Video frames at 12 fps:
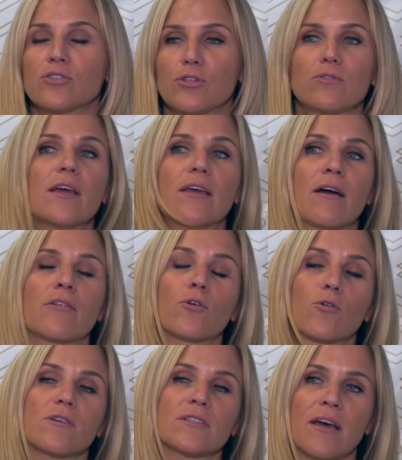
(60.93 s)
2-day color
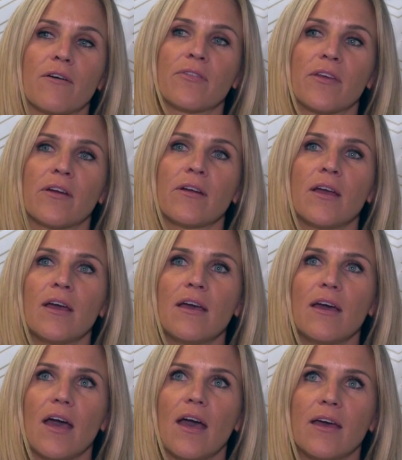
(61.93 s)
course out there,
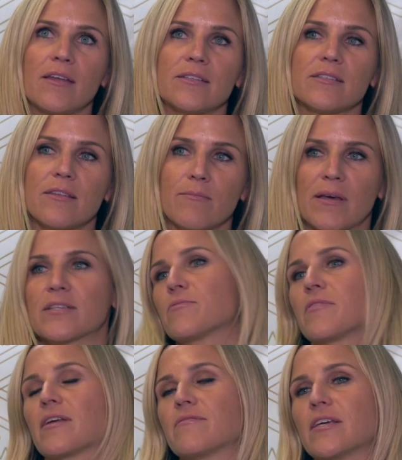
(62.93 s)
and the best
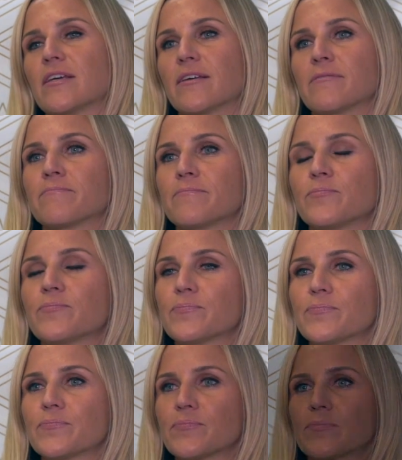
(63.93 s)
one that I've taken.
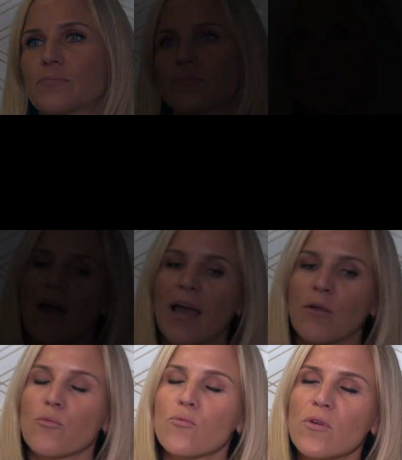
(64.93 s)

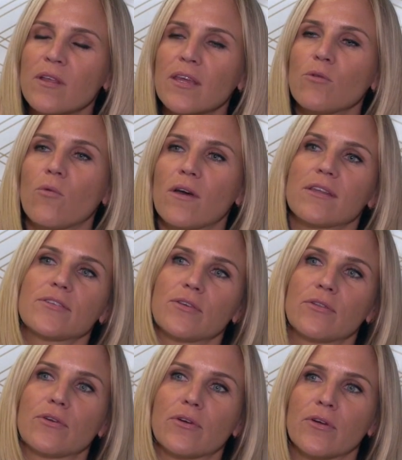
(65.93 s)
I really wanted to
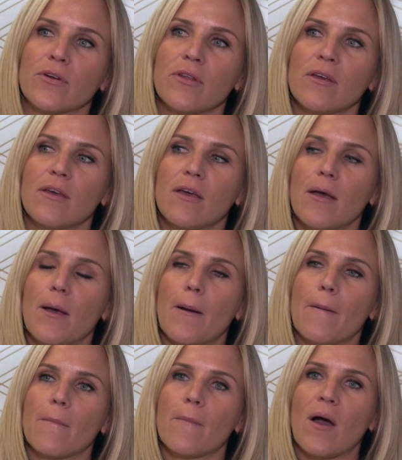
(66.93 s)
learn
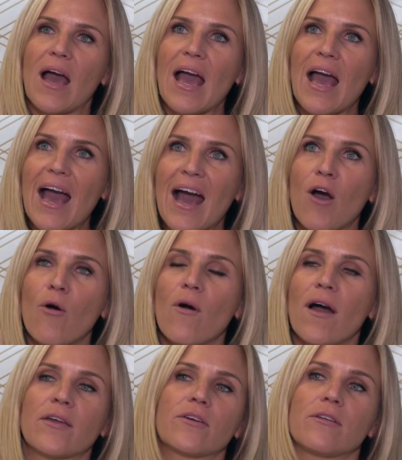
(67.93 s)
how
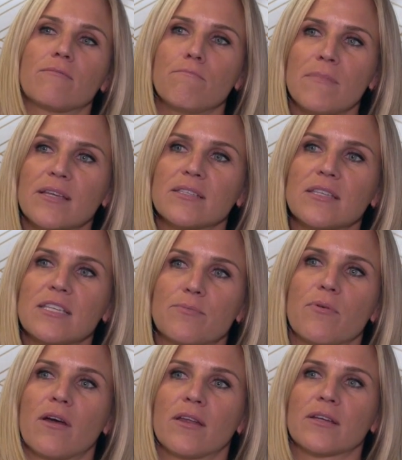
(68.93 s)
I could mix these
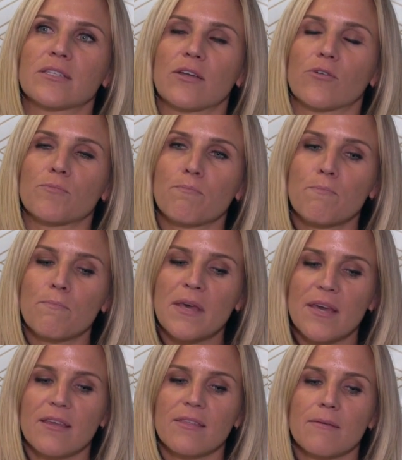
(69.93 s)
products or
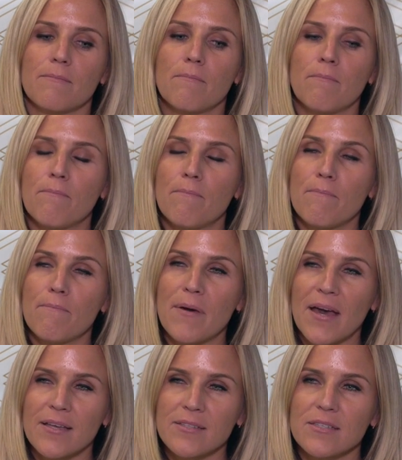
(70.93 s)
pick the
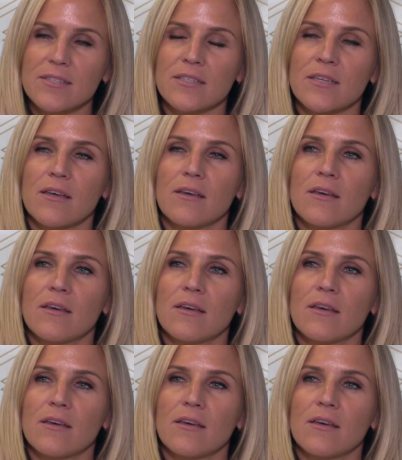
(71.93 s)
best